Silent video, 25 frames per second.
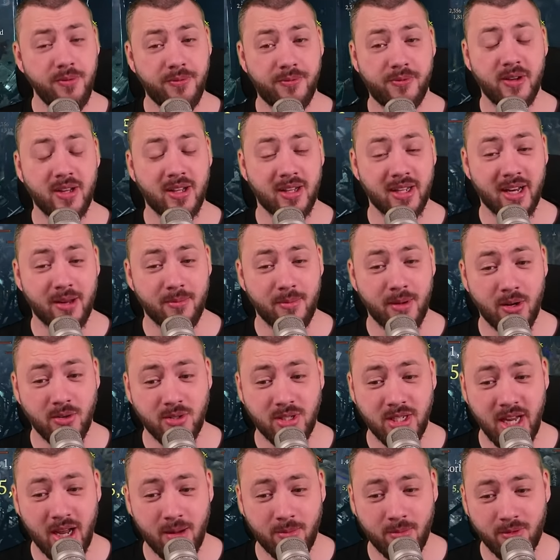feeling about
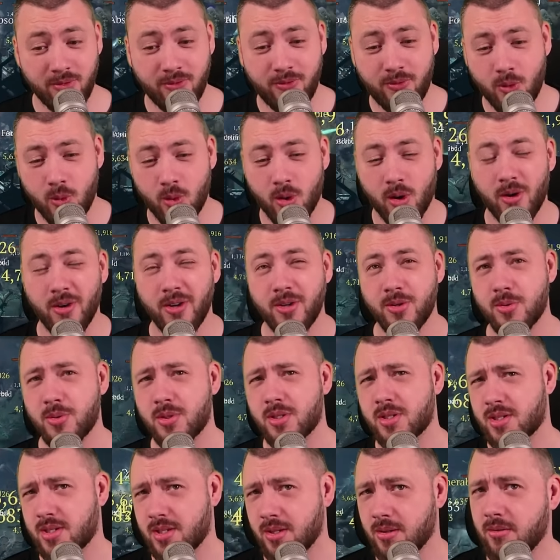Diablo 4? Are you
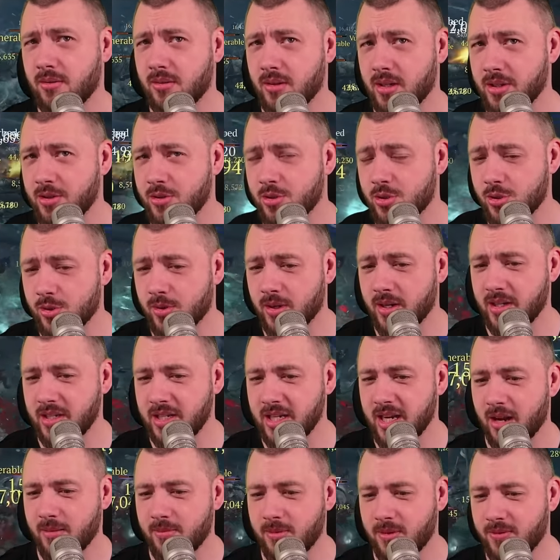still enjoying
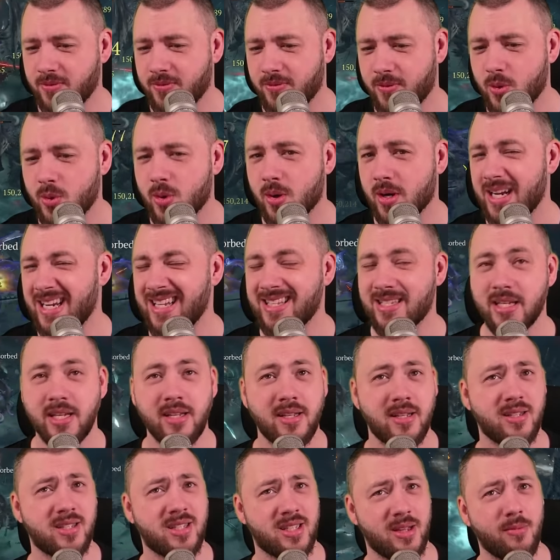Diablo 4? Is it
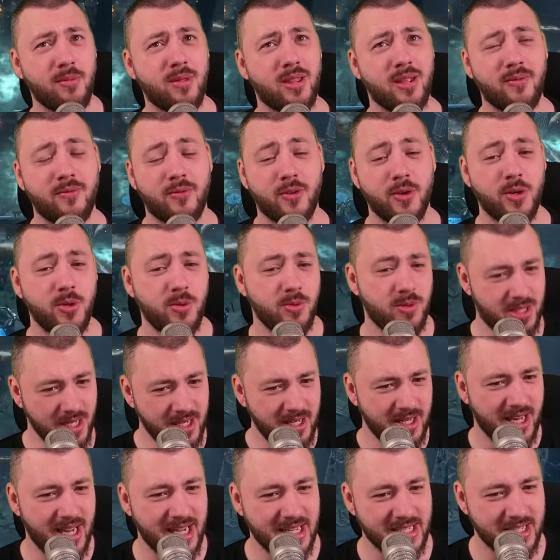something for you? Did
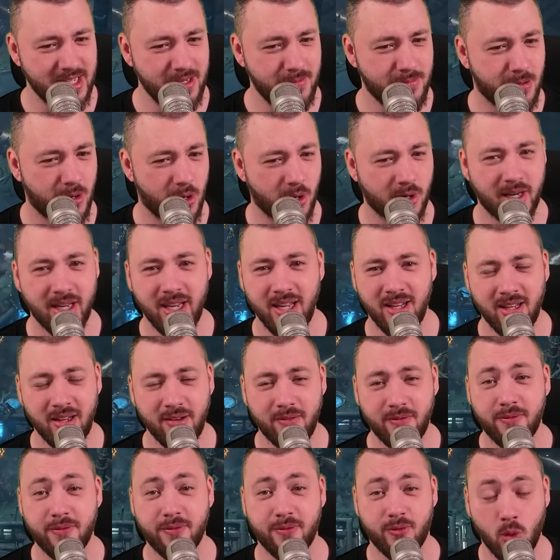Last Epoch kill it
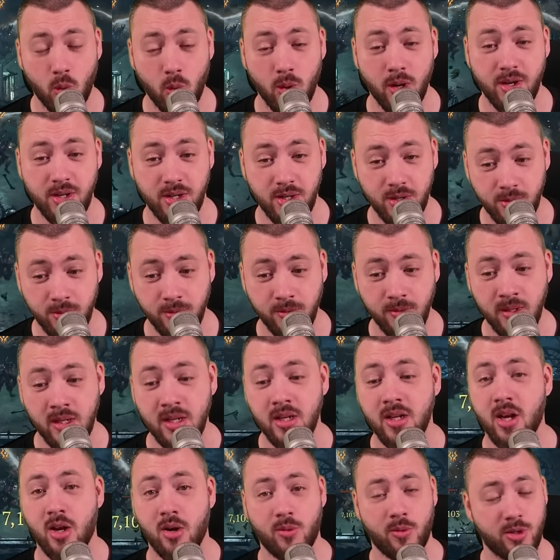for you,
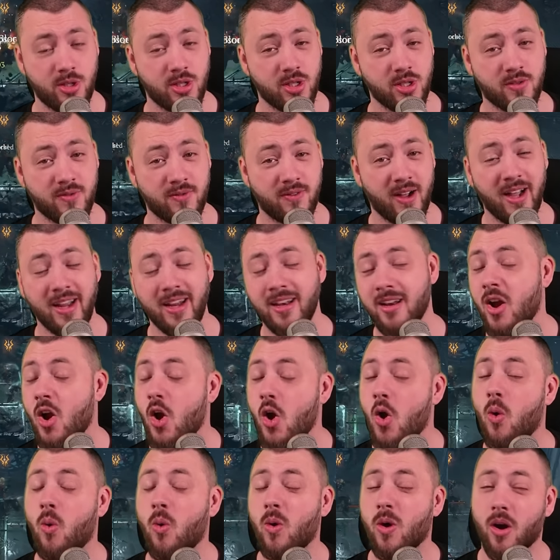which is fine?
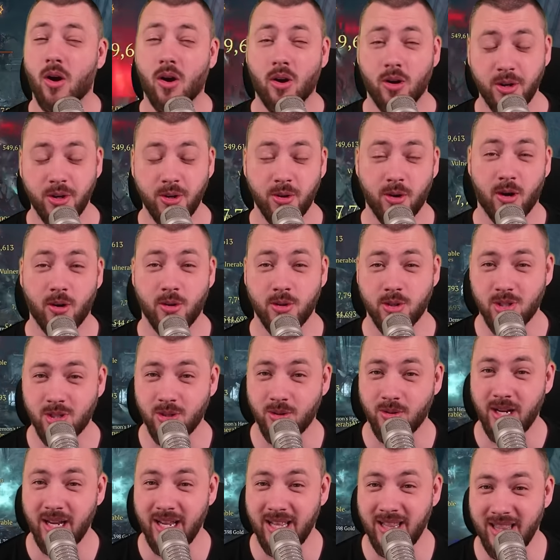Or are you
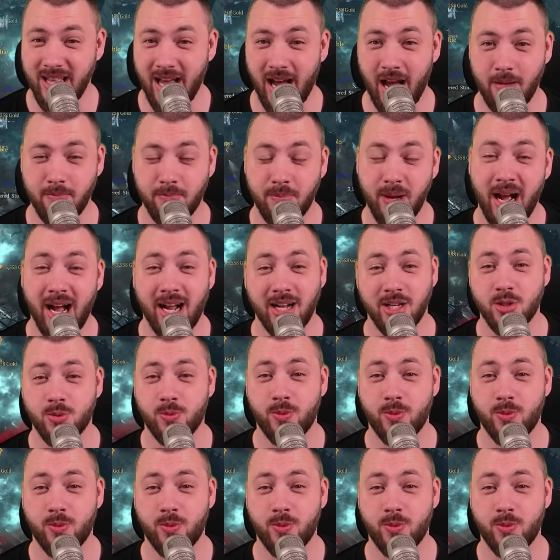also in that patch